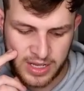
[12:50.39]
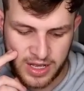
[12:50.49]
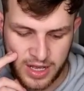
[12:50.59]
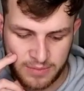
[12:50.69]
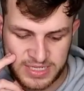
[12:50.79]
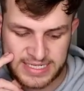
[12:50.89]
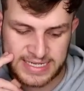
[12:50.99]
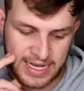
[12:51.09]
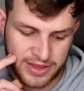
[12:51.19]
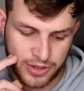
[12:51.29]

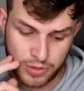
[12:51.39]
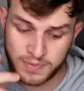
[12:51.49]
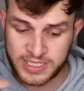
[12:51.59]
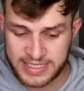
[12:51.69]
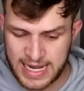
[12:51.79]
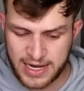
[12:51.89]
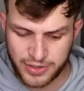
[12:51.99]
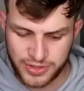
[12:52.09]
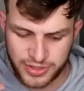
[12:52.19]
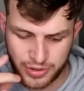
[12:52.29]
6th up to 2nd.